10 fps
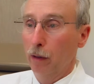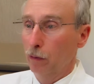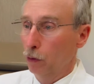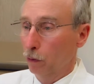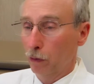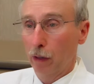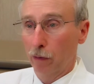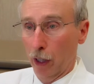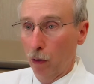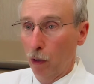do
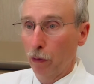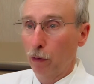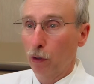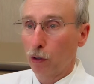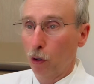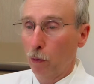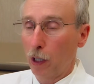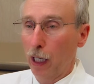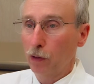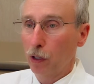very well through this whole
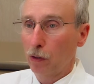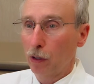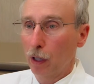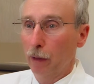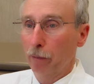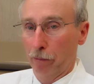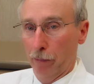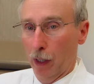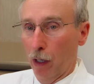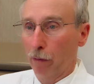process,
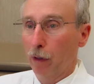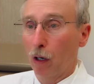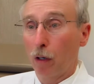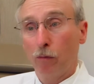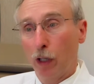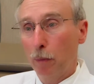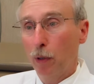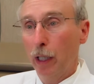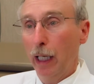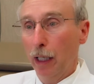are very
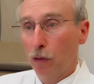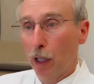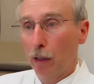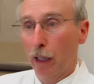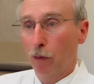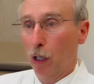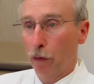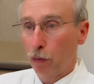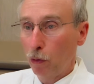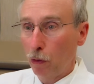pleased that they've gone
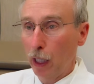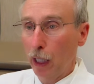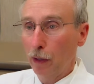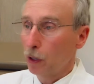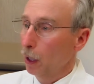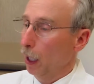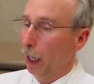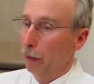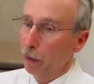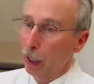through things.
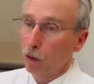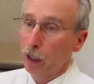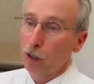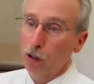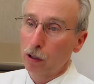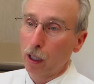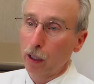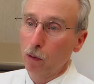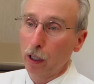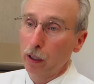They don't necessarily
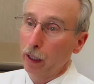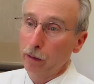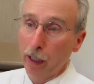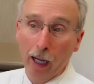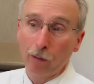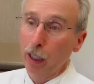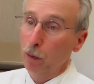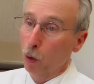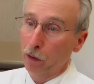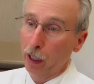want to have any
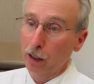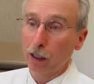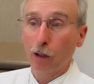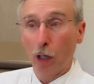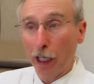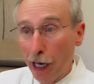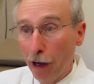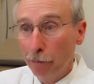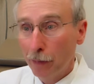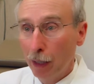more things done right now.
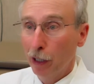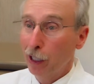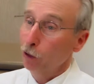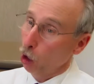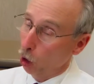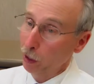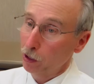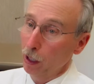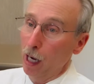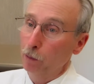But that's always
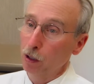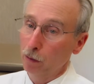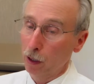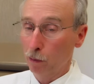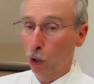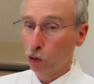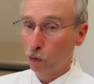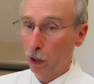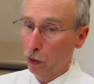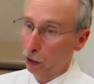an option, but most
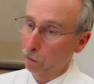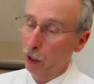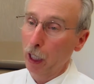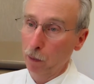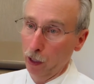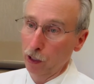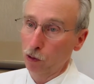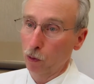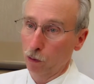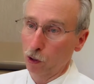women are very
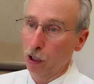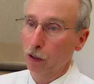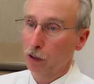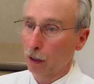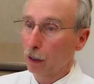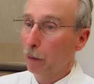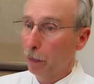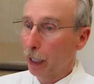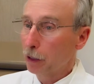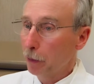pleased with the results of their
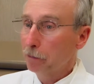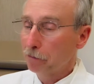lumpectomy.